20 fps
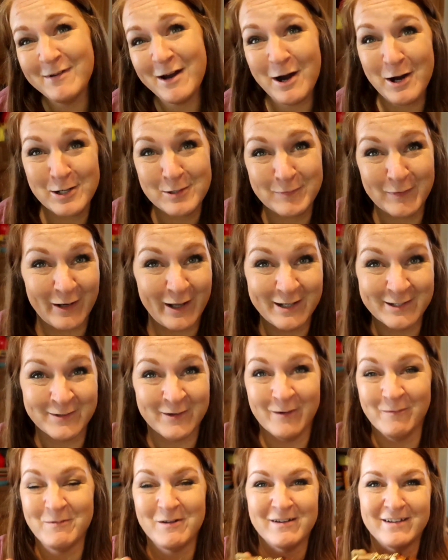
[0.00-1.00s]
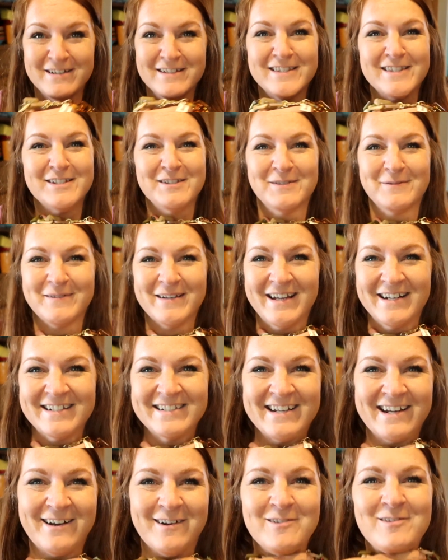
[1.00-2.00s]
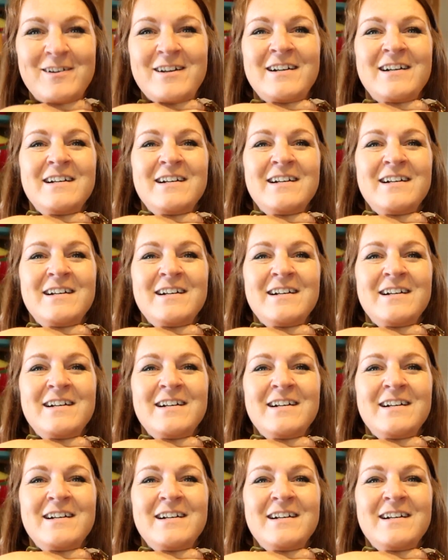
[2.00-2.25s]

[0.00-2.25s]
Merritt spilled ice cream on his and We had to take our